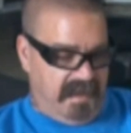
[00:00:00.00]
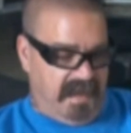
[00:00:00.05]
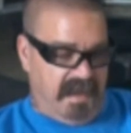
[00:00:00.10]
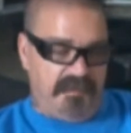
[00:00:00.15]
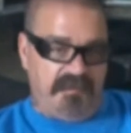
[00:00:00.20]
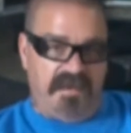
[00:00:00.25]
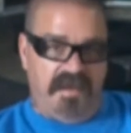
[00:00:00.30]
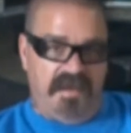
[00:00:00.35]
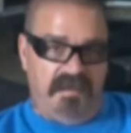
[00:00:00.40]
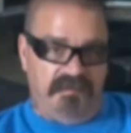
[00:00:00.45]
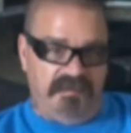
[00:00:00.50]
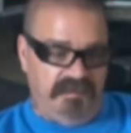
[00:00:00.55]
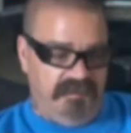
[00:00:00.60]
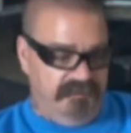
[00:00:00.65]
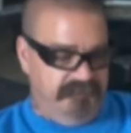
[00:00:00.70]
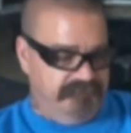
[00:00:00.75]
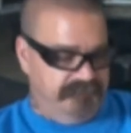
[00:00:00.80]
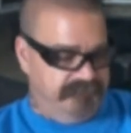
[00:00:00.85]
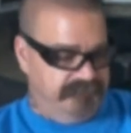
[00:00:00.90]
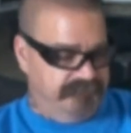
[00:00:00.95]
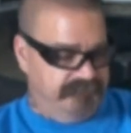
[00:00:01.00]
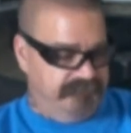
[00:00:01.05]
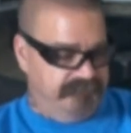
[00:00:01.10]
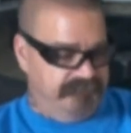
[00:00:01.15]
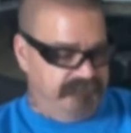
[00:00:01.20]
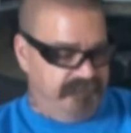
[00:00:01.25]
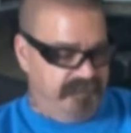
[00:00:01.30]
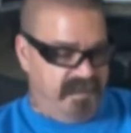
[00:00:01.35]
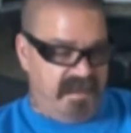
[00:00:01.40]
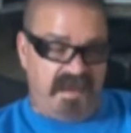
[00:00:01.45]
I'm humbled,
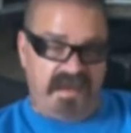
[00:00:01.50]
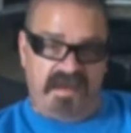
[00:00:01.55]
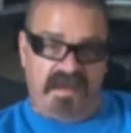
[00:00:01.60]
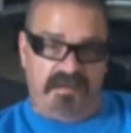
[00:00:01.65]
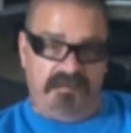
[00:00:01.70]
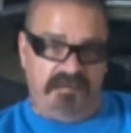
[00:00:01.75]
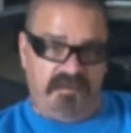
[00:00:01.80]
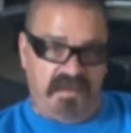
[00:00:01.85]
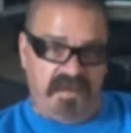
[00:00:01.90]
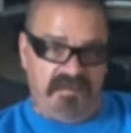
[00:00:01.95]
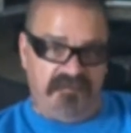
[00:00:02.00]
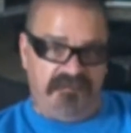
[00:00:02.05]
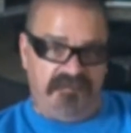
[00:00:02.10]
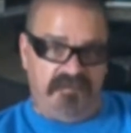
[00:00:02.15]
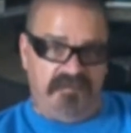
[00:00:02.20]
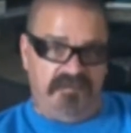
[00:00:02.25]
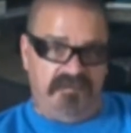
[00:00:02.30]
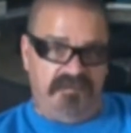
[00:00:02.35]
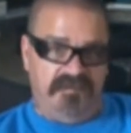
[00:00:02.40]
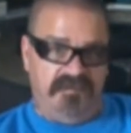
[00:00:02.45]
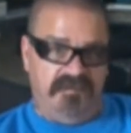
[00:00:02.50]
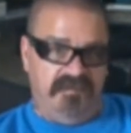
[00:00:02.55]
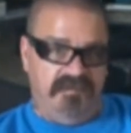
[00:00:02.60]
and I'm grateful,